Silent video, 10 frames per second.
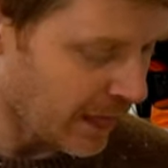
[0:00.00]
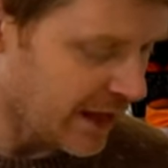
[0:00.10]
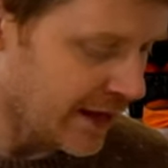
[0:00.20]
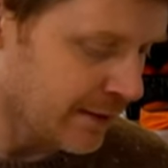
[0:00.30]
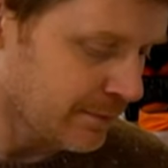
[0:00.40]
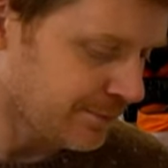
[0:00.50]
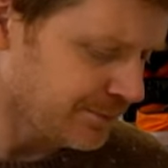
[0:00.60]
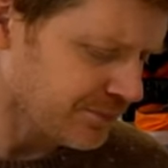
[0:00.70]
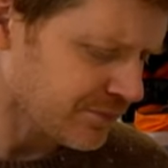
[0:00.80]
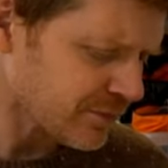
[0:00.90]

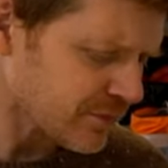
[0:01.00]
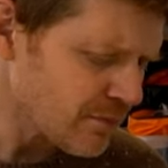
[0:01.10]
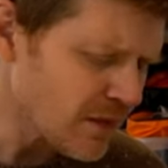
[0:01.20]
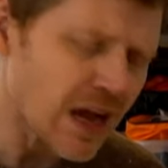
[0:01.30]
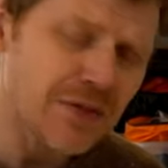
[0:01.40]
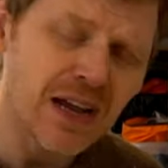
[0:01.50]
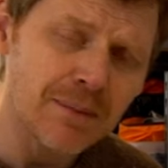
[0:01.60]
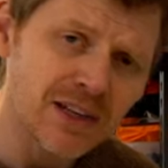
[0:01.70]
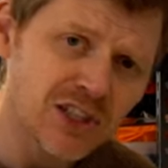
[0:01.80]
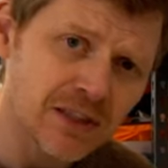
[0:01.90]
I think I
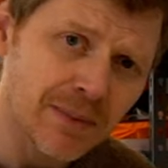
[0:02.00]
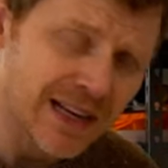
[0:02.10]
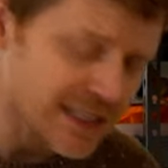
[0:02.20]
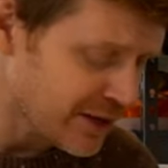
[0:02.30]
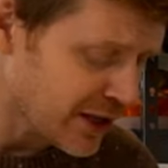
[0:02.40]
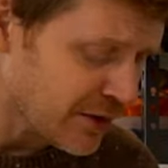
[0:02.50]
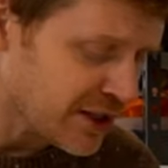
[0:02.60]
mentioned in my last video,